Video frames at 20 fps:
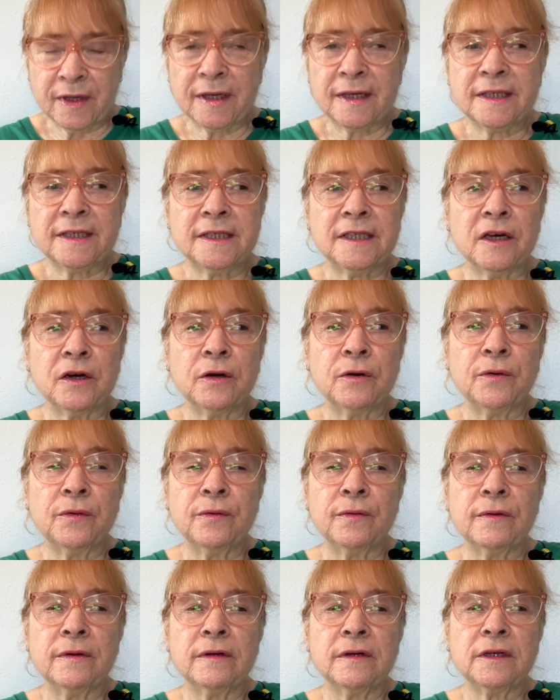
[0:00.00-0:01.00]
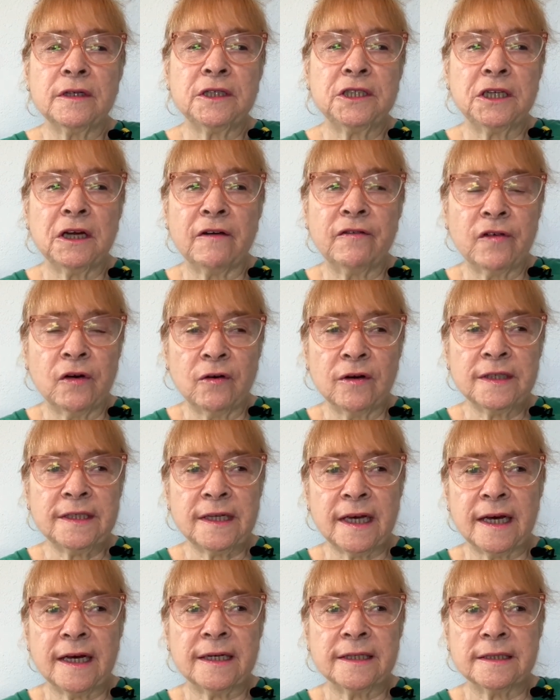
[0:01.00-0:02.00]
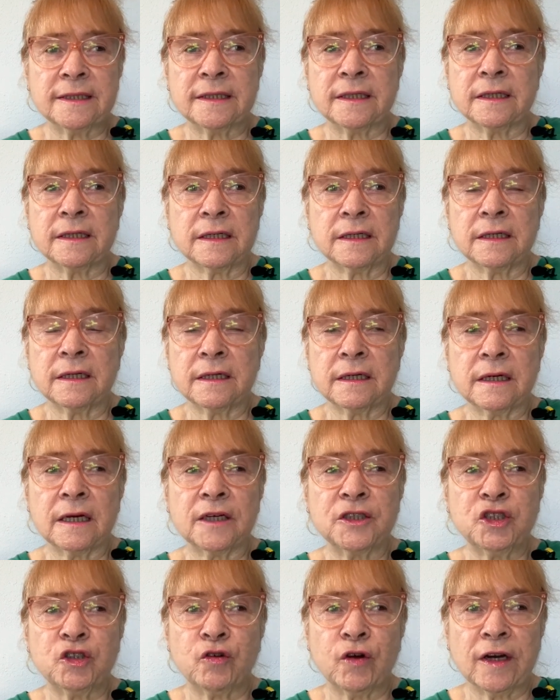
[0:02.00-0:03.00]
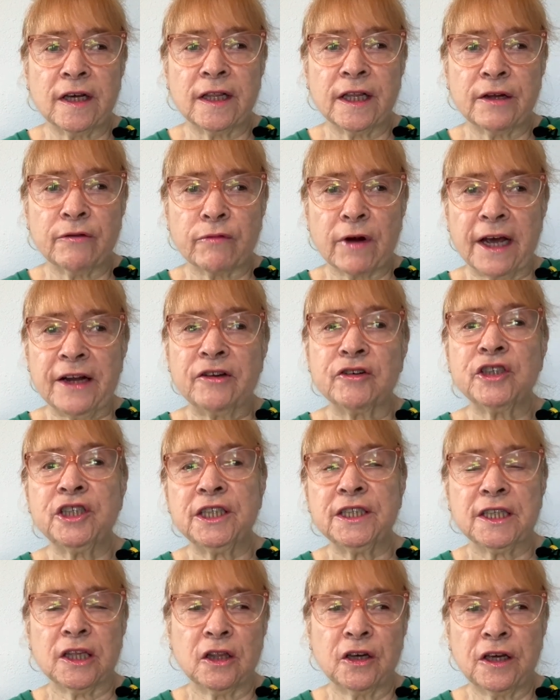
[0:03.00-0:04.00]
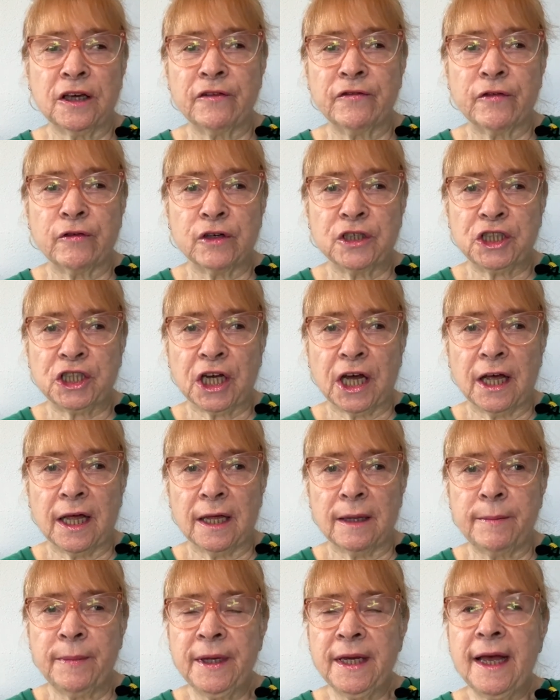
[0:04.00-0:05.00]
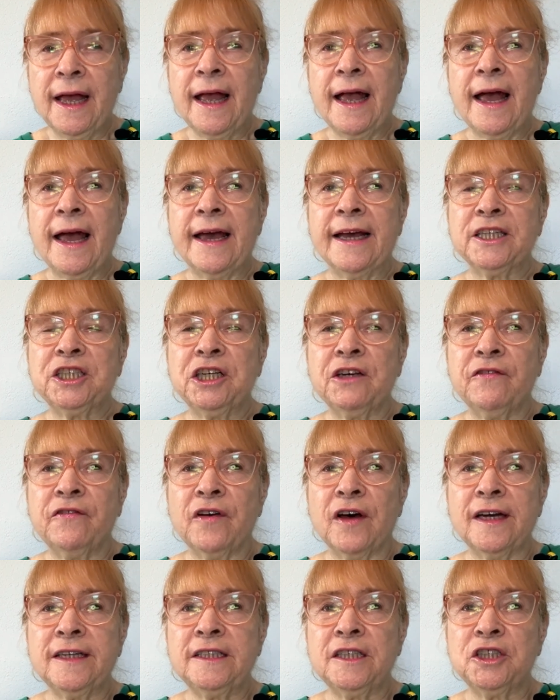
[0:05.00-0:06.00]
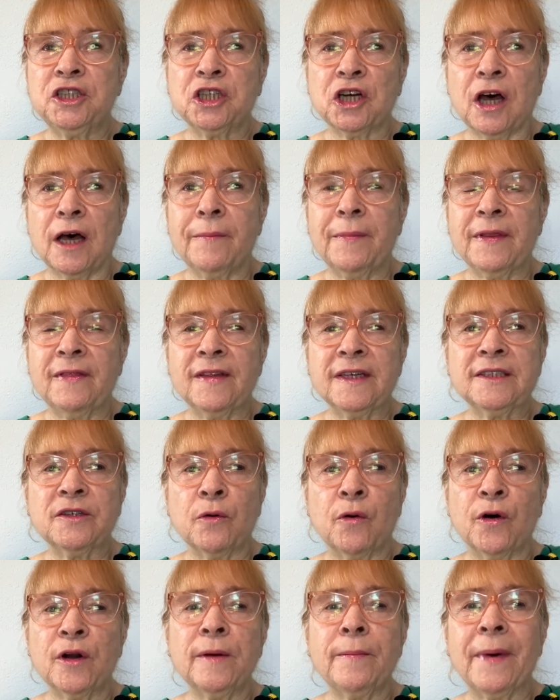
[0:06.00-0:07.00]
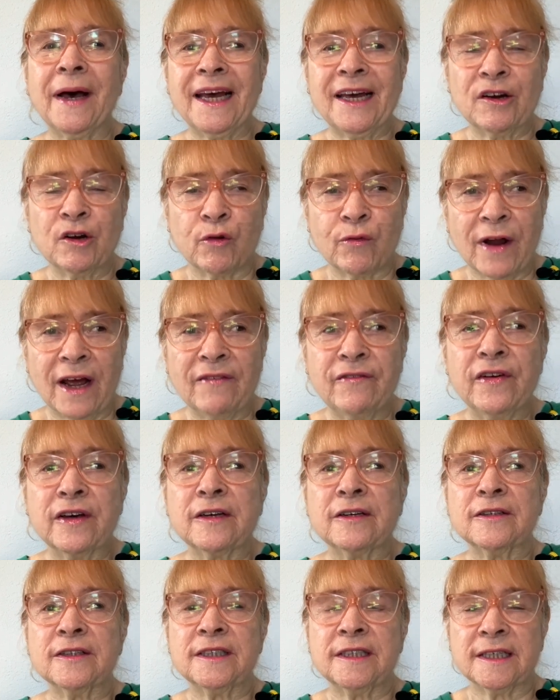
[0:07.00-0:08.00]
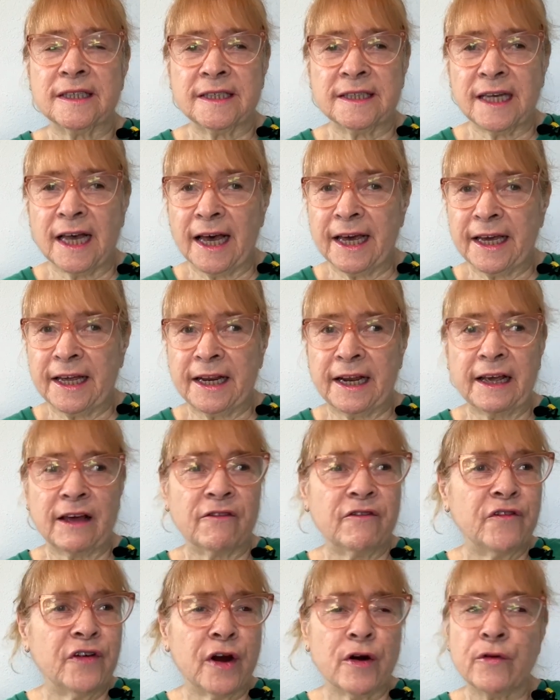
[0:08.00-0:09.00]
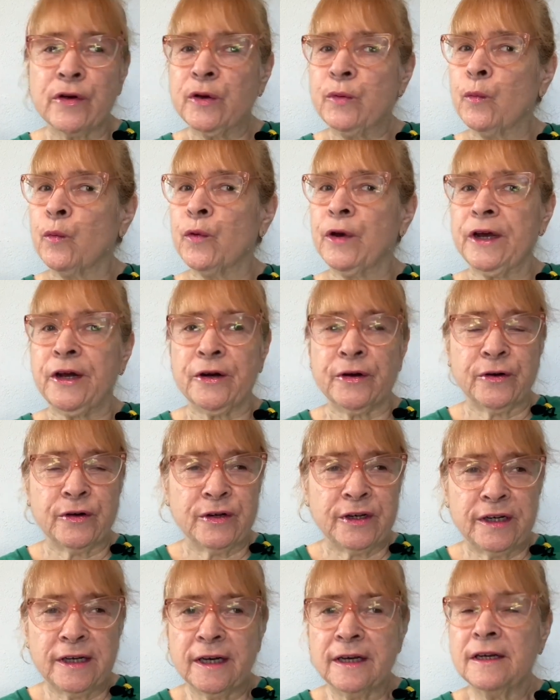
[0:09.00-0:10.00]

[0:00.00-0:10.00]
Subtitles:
So she, of course, as a struggling writer, she's looking for a job, and she finds a job in this autobiographical society, a very weird